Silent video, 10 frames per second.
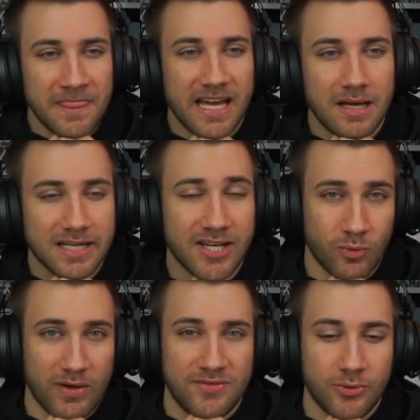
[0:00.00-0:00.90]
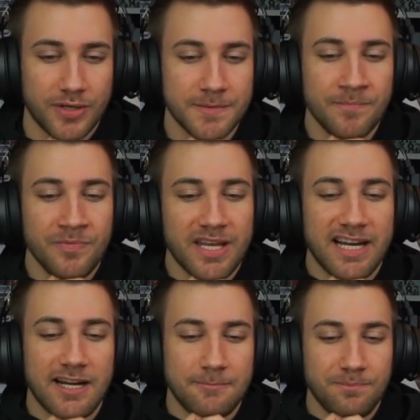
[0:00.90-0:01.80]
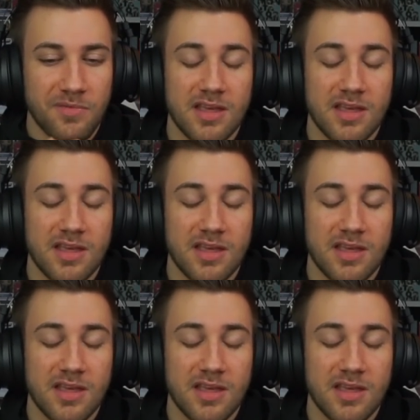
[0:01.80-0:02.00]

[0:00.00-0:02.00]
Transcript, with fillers: Uh, I cannot wait for it. Um,